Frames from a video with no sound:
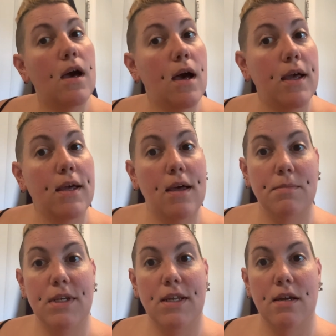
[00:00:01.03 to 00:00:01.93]
Hi,
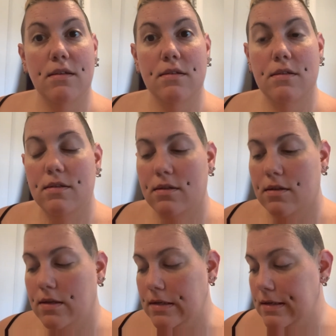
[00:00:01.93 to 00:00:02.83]
I'm Danielle.
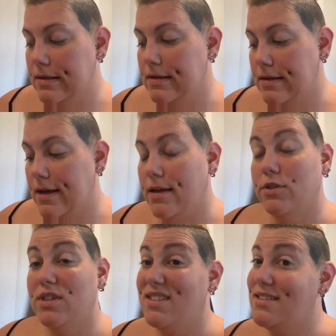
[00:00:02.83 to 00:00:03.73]
I
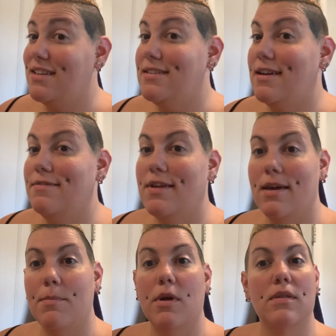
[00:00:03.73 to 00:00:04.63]
actually decided to have the
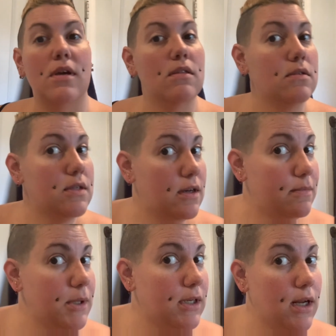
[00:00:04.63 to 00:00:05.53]
camera on the other side
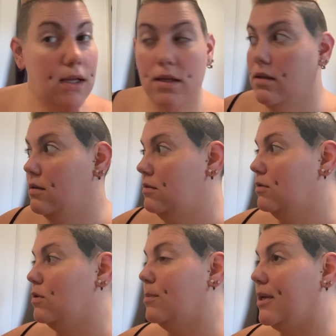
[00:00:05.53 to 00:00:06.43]
of me today.
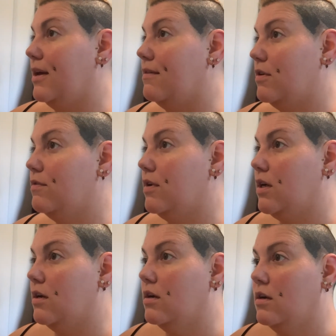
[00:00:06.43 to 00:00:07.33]
Normally I have it over
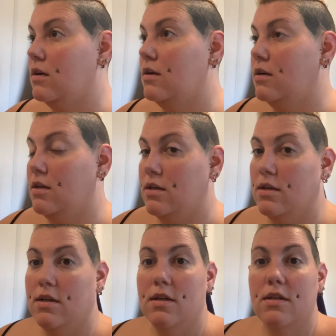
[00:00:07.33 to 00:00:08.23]
here,
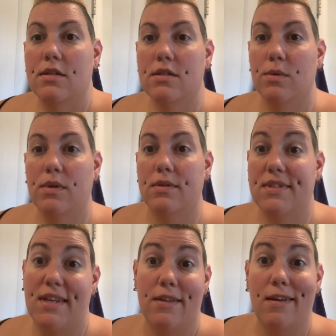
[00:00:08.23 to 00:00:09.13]
so we'll
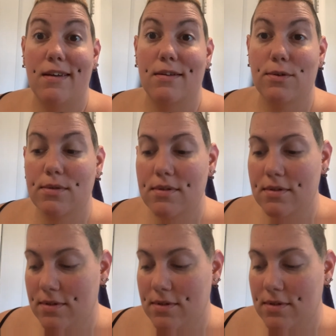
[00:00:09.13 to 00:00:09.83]
see how that goes.